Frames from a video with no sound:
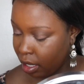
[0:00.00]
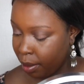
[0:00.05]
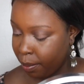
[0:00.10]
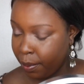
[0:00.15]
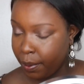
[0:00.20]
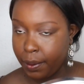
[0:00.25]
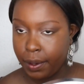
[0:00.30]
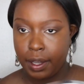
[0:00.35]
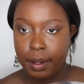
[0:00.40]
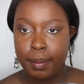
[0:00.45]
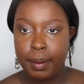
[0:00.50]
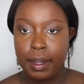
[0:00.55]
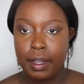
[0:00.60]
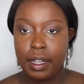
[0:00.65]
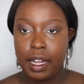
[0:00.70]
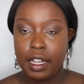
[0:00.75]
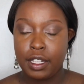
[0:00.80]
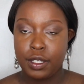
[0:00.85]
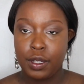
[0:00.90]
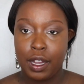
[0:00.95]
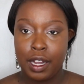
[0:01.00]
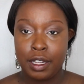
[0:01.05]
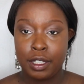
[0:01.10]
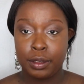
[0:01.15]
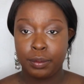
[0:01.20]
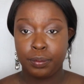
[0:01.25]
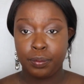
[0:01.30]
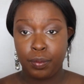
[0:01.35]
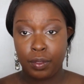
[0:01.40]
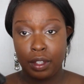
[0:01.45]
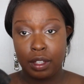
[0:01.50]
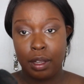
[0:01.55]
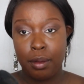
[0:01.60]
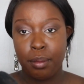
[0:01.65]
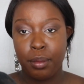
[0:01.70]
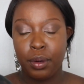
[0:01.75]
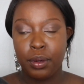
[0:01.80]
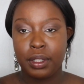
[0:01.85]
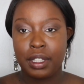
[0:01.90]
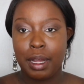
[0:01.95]
broke that by
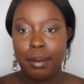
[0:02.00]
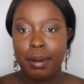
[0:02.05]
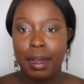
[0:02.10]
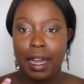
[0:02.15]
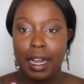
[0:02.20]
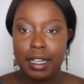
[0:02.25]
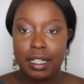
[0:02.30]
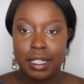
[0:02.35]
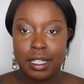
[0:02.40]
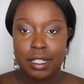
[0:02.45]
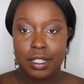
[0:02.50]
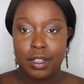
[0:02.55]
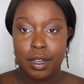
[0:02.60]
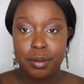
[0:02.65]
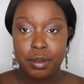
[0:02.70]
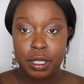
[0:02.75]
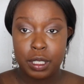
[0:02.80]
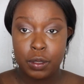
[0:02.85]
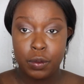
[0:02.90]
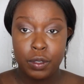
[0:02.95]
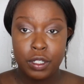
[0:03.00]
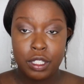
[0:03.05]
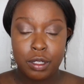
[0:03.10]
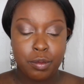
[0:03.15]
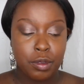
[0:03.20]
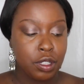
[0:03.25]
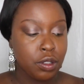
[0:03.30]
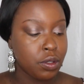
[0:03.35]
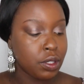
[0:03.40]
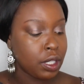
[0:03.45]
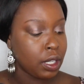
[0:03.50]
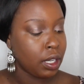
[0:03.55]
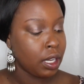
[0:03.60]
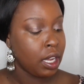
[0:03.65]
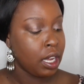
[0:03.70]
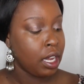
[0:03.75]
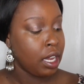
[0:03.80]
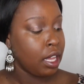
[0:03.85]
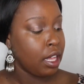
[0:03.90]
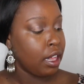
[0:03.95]
accident. So I'm just going to be using
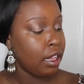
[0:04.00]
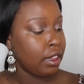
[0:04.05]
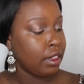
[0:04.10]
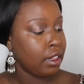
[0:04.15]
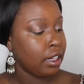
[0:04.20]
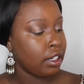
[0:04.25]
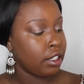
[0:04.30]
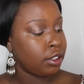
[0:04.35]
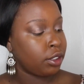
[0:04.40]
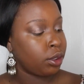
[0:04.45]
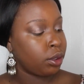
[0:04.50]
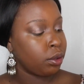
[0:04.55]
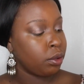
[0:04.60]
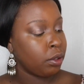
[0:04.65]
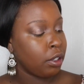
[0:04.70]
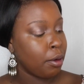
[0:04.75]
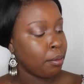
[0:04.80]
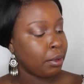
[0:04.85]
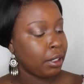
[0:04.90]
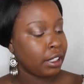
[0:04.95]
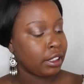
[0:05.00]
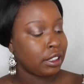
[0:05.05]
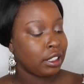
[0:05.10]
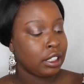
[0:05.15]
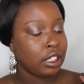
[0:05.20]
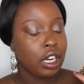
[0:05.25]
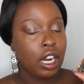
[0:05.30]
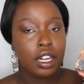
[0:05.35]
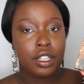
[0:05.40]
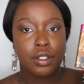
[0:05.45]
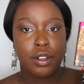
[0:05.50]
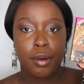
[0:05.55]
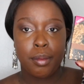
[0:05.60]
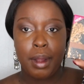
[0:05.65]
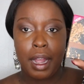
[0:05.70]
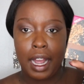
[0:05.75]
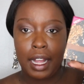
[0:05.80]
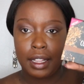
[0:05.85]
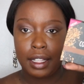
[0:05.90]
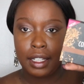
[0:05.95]
the True Complexion contour
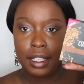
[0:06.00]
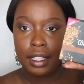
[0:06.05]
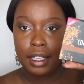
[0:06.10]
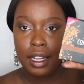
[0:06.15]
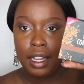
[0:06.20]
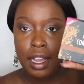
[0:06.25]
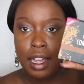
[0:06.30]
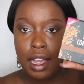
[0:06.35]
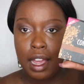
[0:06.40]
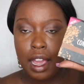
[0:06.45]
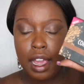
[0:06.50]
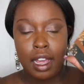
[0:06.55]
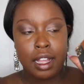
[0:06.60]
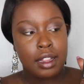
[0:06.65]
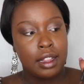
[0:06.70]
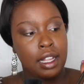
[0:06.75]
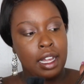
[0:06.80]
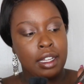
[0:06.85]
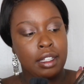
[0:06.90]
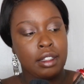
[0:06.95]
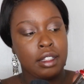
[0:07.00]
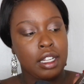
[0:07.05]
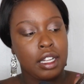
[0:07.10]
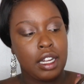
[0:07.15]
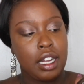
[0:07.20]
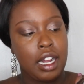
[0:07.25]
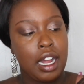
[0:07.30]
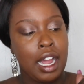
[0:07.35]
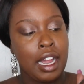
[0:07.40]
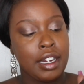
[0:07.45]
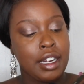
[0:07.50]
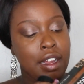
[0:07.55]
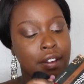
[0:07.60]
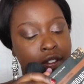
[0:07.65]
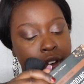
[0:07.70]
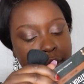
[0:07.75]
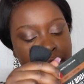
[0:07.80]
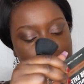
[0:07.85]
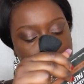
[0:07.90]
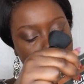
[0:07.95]
palette. And like, I never
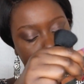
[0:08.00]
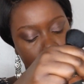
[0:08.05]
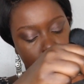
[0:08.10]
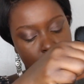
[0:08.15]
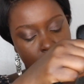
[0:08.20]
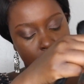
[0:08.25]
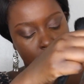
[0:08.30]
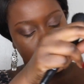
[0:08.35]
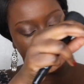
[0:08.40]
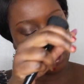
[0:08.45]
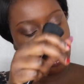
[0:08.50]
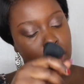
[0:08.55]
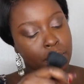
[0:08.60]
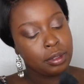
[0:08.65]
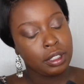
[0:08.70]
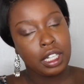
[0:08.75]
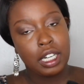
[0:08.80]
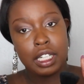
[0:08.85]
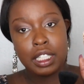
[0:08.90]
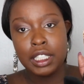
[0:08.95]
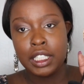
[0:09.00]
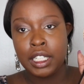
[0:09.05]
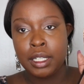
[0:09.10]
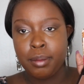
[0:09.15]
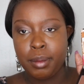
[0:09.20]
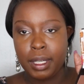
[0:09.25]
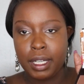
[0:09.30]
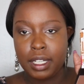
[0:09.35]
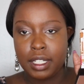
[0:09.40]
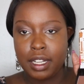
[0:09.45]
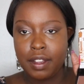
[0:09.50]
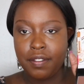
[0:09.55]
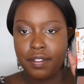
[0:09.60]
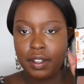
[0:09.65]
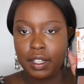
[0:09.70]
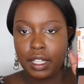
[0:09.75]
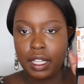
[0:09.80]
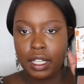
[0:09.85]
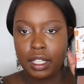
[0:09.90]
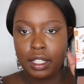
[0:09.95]
really use the sculpt color because I
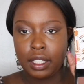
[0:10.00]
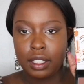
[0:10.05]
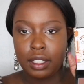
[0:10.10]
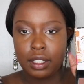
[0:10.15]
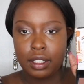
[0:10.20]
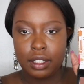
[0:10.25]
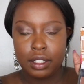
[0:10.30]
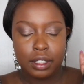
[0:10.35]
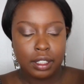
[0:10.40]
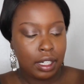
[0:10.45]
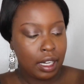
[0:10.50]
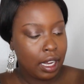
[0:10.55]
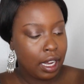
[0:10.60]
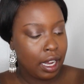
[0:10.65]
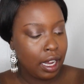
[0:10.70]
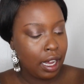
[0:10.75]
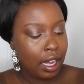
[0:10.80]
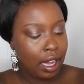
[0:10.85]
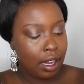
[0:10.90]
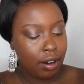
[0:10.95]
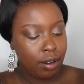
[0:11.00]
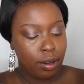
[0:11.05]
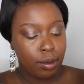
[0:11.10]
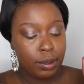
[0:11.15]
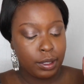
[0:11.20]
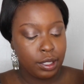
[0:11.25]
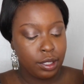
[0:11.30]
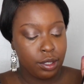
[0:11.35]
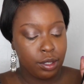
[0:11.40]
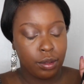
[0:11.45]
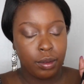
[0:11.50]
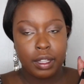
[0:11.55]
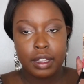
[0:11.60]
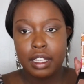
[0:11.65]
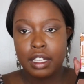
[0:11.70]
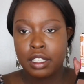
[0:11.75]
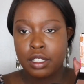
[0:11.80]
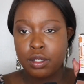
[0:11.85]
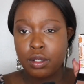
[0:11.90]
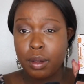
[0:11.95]
feel like I don't know what to do with
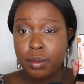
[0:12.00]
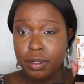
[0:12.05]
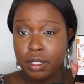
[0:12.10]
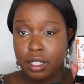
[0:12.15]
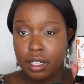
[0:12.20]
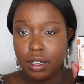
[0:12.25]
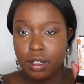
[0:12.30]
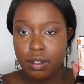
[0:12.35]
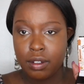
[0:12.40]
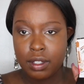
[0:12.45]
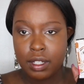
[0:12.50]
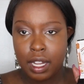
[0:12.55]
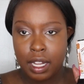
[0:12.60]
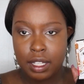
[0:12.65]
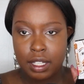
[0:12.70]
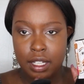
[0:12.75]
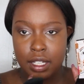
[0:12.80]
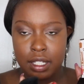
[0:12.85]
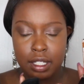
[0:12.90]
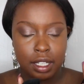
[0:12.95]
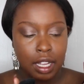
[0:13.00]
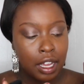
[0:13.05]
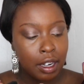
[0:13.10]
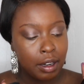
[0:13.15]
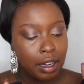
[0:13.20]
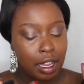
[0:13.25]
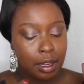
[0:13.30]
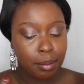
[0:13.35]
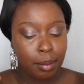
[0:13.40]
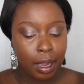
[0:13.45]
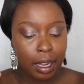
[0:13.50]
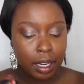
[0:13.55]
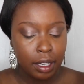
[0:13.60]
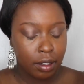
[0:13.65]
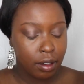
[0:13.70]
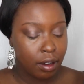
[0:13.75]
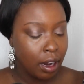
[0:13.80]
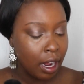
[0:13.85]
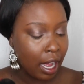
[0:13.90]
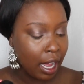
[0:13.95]
it, so I'm just gonna use that to set like my
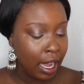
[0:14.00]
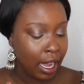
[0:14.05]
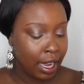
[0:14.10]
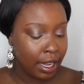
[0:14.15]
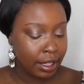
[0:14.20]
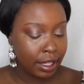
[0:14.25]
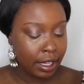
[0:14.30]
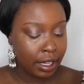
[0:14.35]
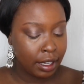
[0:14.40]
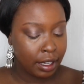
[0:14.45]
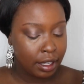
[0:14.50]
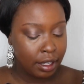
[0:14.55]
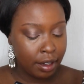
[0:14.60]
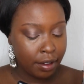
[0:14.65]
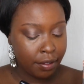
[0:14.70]
under eye highlight and